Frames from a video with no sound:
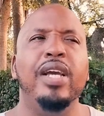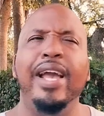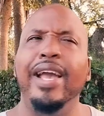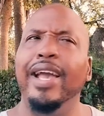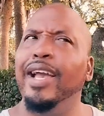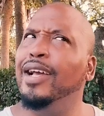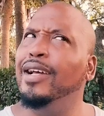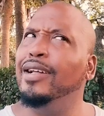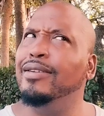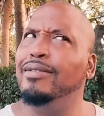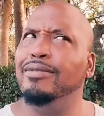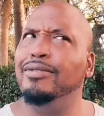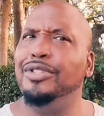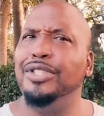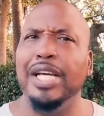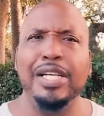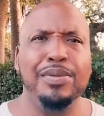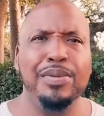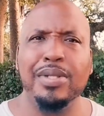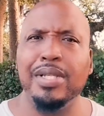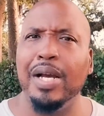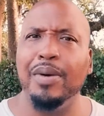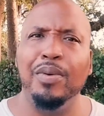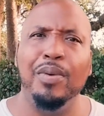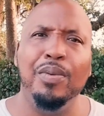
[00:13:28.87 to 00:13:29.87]
and
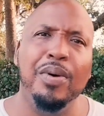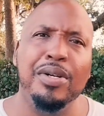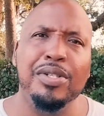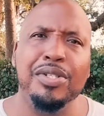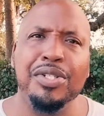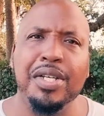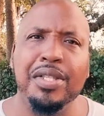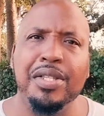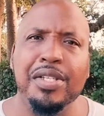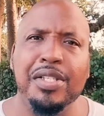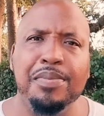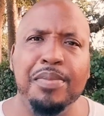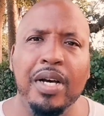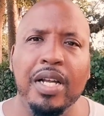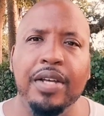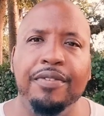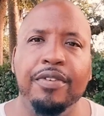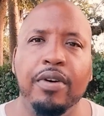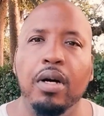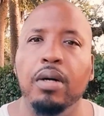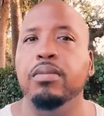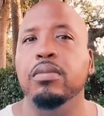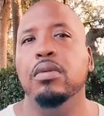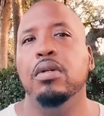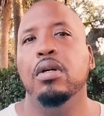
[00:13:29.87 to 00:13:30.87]
was like, well, where'd you get this money
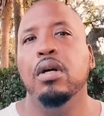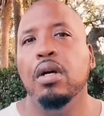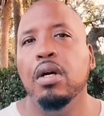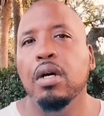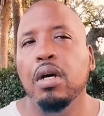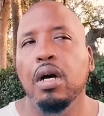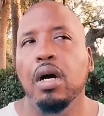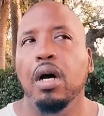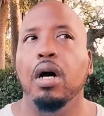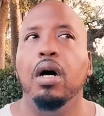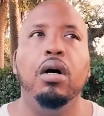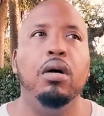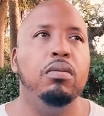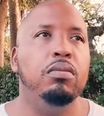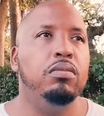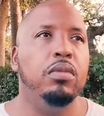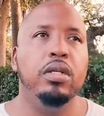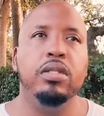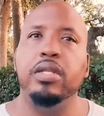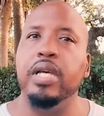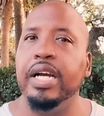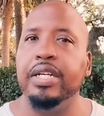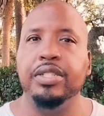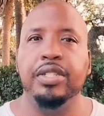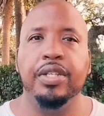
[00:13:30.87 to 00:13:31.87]
from? Um,
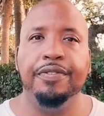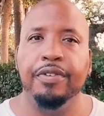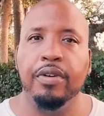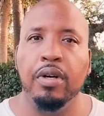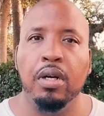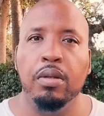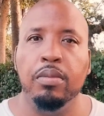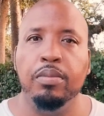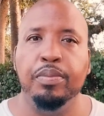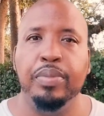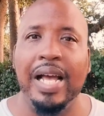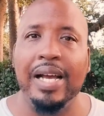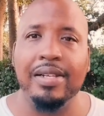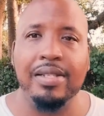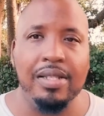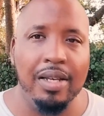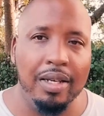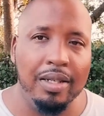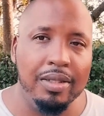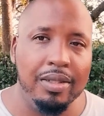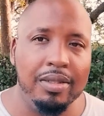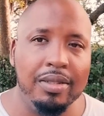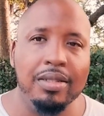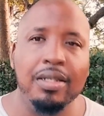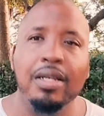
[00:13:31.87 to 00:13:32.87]
it's actually from Black
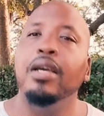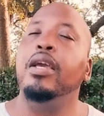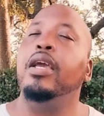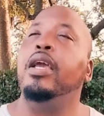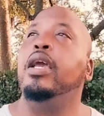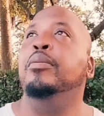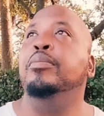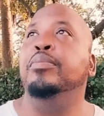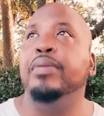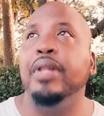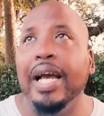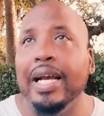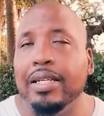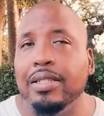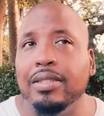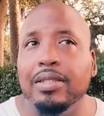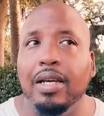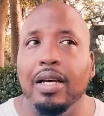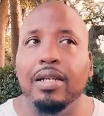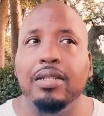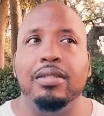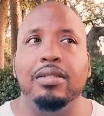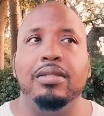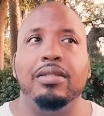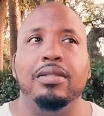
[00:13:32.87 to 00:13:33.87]
Cess. And Black
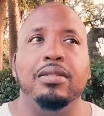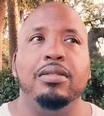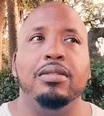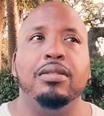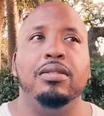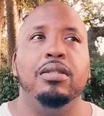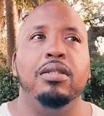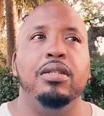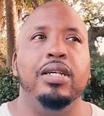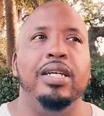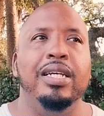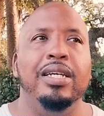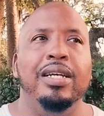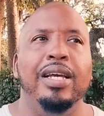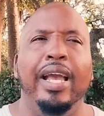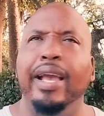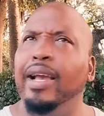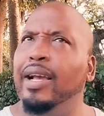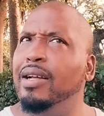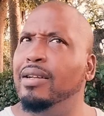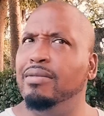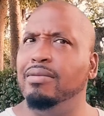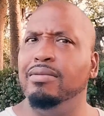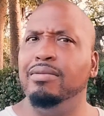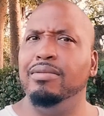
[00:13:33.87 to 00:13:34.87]
Cess,
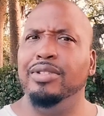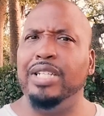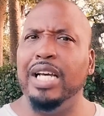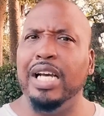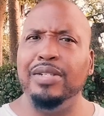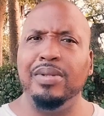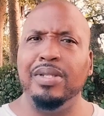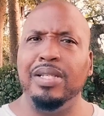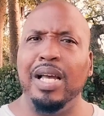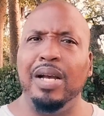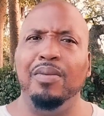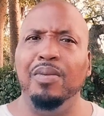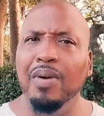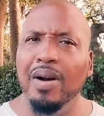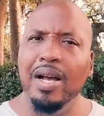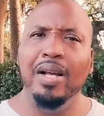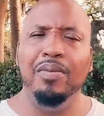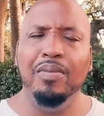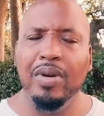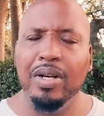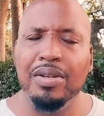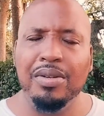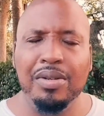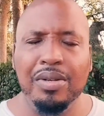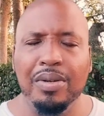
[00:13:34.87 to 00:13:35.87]
and was like,
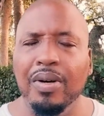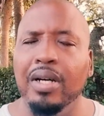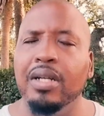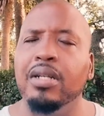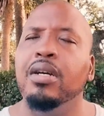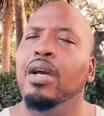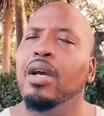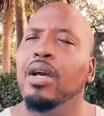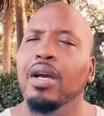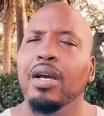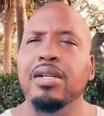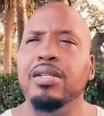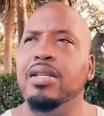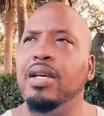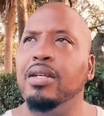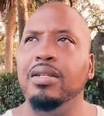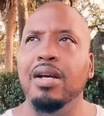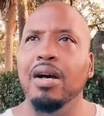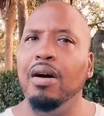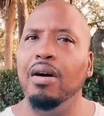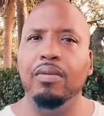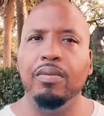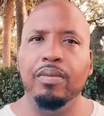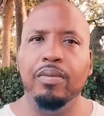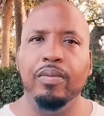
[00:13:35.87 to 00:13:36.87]
what? What are you doing? He said,
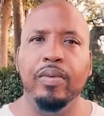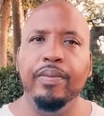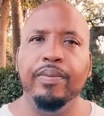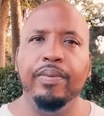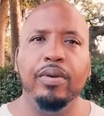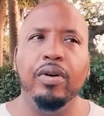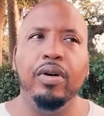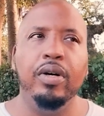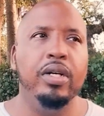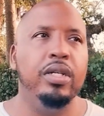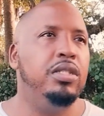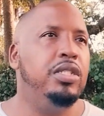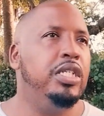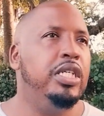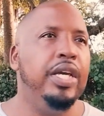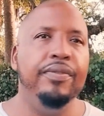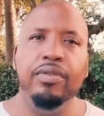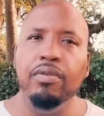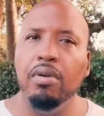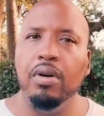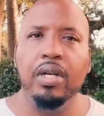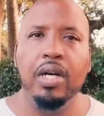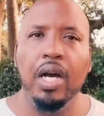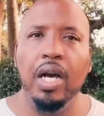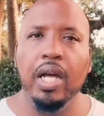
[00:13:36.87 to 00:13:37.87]
no, we were going to
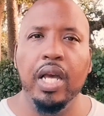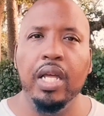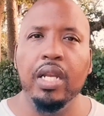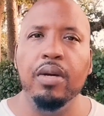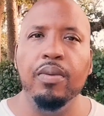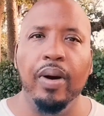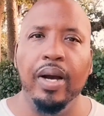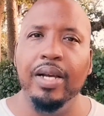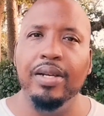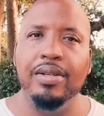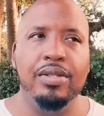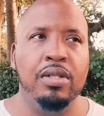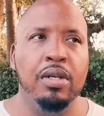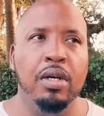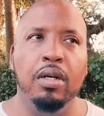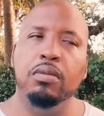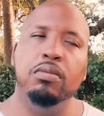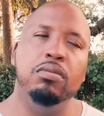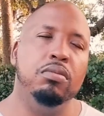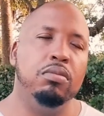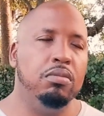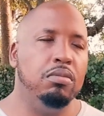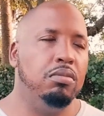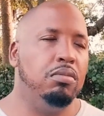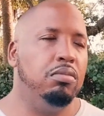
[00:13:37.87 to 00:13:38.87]
give you a cut anyway.
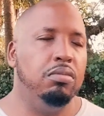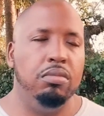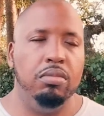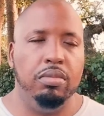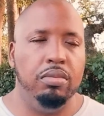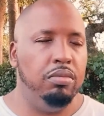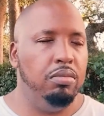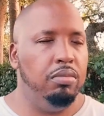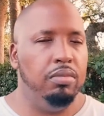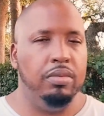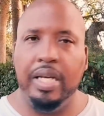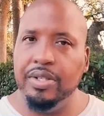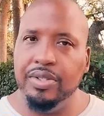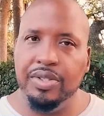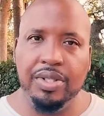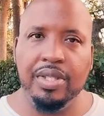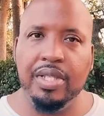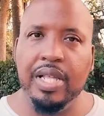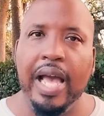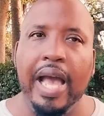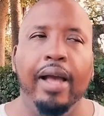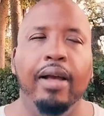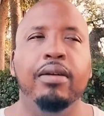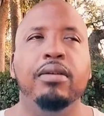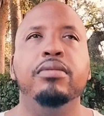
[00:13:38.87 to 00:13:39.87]
So that's
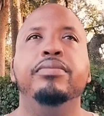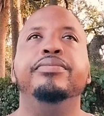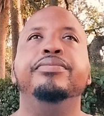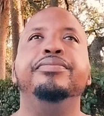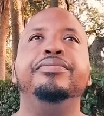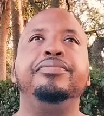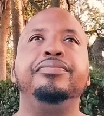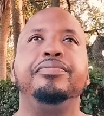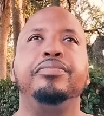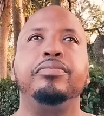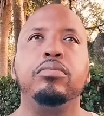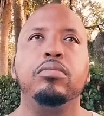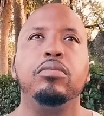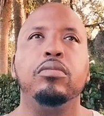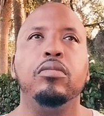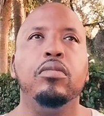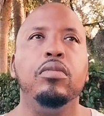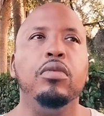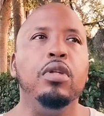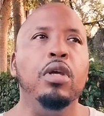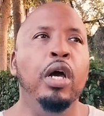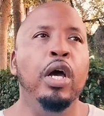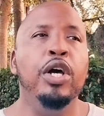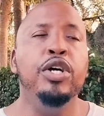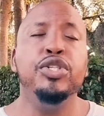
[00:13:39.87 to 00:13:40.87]
just that.
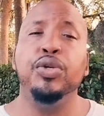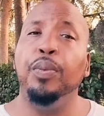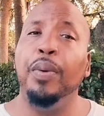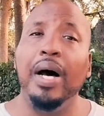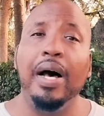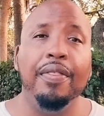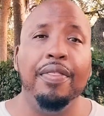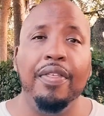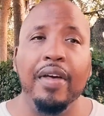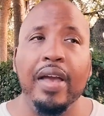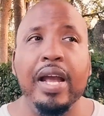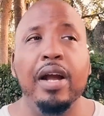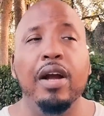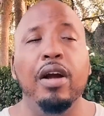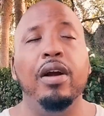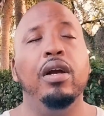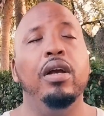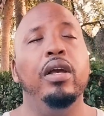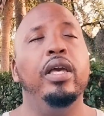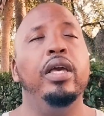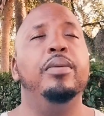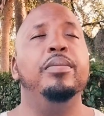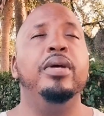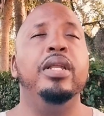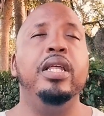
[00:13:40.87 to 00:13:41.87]
So while there,
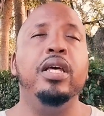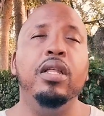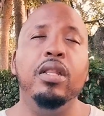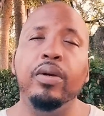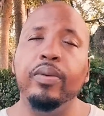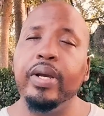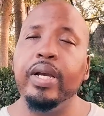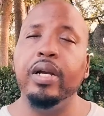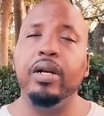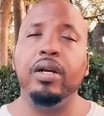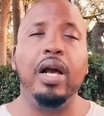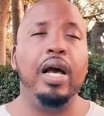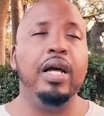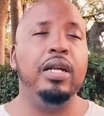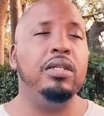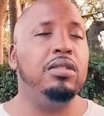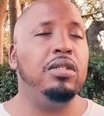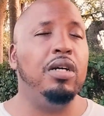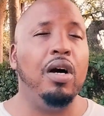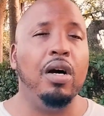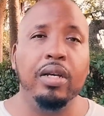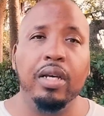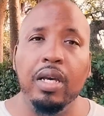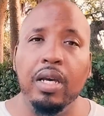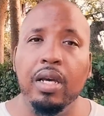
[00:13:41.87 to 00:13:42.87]
him and Hilary are kind of
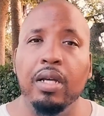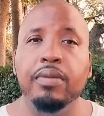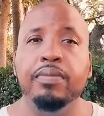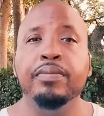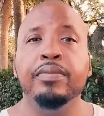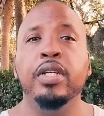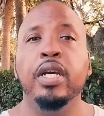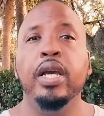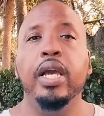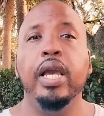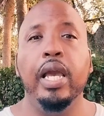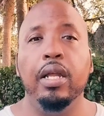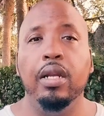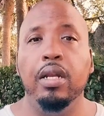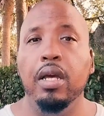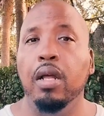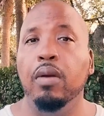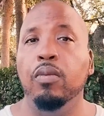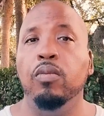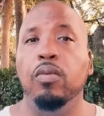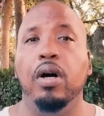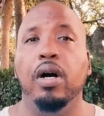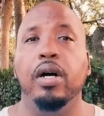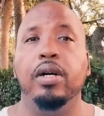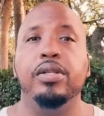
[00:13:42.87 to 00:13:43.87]
talking, and
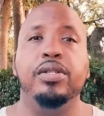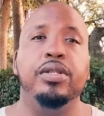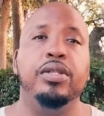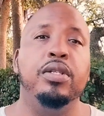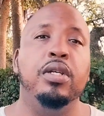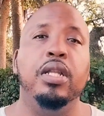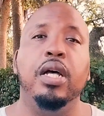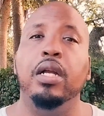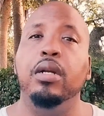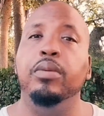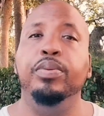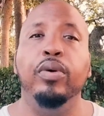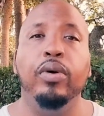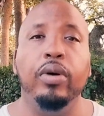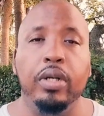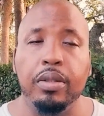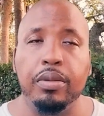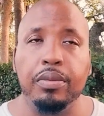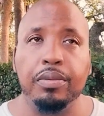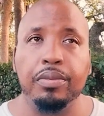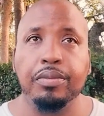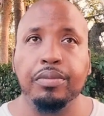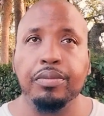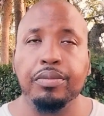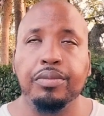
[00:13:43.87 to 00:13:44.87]
in walks Yolanda Porter.